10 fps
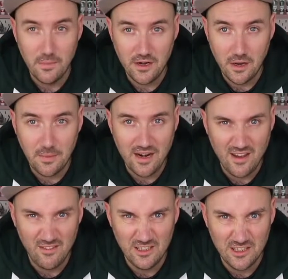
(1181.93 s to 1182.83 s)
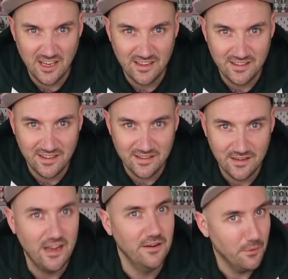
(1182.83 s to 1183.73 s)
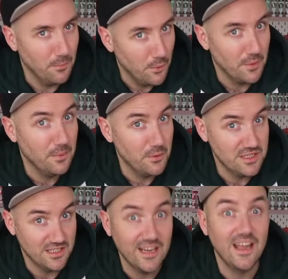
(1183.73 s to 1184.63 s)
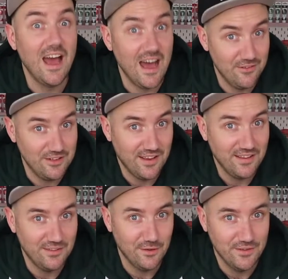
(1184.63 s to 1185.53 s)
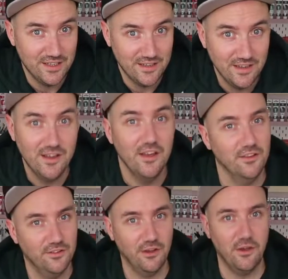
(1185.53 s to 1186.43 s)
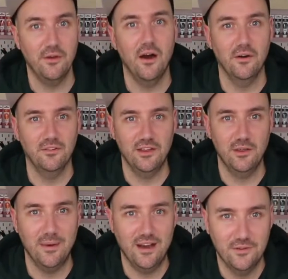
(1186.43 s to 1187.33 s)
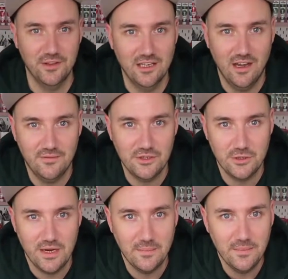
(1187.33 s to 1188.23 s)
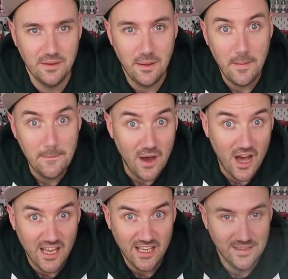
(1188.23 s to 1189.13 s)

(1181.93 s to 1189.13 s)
mine up and have a look at it. And more importantly, have a taste of it. So I'll see you back on the live stream. Bye.